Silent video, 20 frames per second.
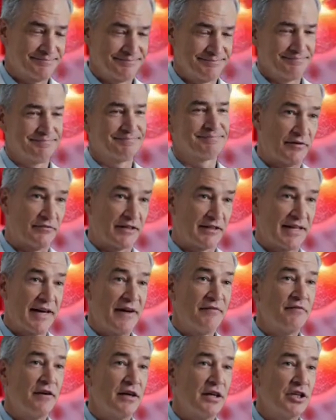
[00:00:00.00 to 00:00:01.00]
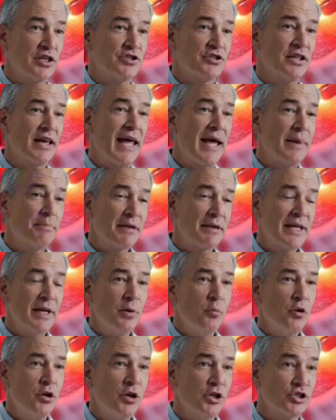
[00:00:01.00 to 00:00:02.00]
The first key is hydration.
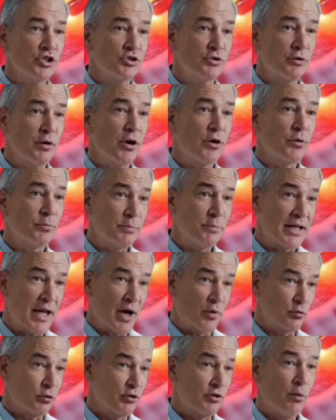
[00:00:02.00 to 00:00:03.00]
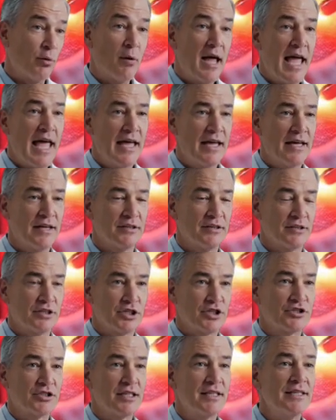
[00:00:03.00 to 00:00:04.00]
Water is not just liquid, it's
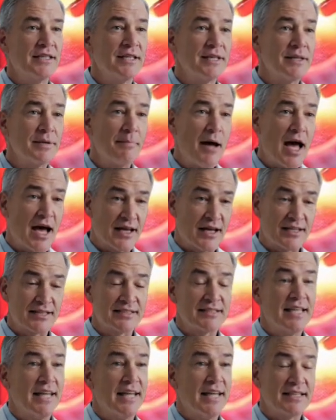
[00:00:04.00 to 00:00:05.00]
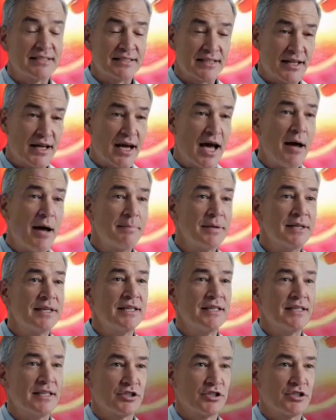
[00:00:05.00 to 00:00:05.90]
movement. It's the medium through which every